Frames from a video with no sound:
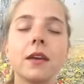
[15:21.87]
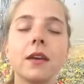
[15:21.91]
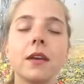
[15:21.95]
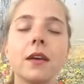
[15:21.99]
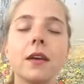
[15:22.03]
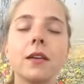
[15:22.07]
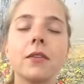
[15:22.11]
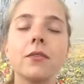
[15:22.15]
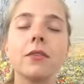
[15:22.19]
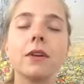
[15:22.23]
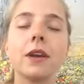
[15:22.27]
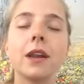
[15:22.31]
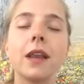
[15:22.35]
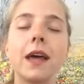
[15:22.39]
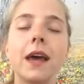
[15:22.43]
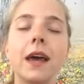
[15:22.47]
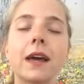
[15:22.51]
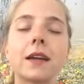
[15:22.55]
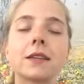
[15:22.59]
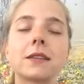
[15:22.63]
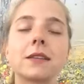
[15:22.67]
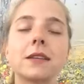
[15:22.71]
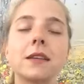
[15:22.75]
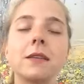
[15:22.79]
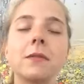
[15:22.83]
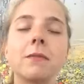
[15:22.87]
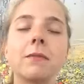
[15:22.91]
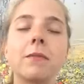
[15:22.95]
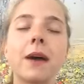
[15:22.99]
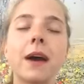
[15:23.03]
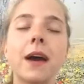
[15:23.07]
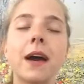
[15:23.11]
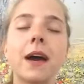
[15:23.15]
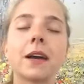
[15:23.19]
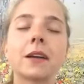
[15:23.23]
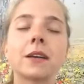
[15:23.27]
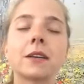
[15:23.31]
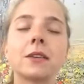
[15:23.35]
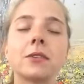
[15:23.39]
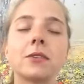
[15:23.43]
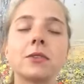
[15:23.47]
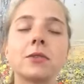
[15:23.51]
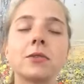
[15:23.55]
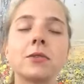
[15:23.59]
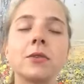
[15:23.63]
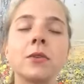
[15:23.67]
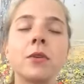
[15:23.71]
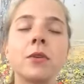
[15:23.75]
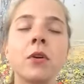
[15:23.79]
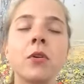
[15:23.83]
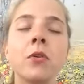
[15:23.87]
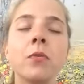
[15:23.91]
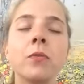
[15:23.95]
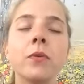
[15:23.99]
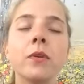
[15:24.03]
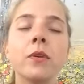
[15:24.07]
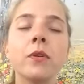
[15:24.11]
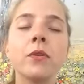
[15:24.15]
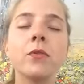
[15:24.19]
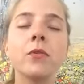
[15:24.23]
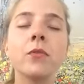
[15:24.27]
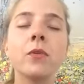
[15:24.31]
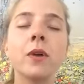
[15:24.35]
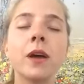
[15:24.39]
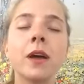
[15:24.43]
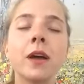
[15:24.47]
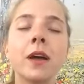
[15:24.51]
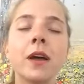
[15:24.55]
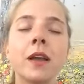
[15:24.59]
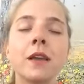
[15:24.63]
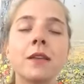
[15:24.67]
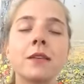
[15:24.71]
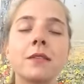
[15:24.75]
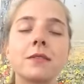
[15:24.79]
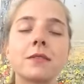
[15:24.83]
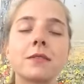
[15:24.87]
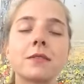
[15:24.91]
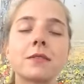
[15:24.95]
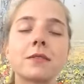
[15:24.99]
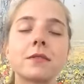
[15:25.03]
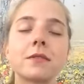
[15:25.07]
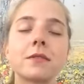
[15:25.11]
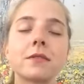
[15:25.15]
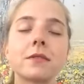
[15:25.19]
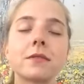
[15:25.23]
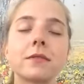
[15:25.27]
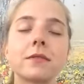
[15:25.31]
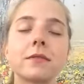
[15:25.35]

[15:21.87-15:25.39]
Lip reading: and relaxing back into an open awareness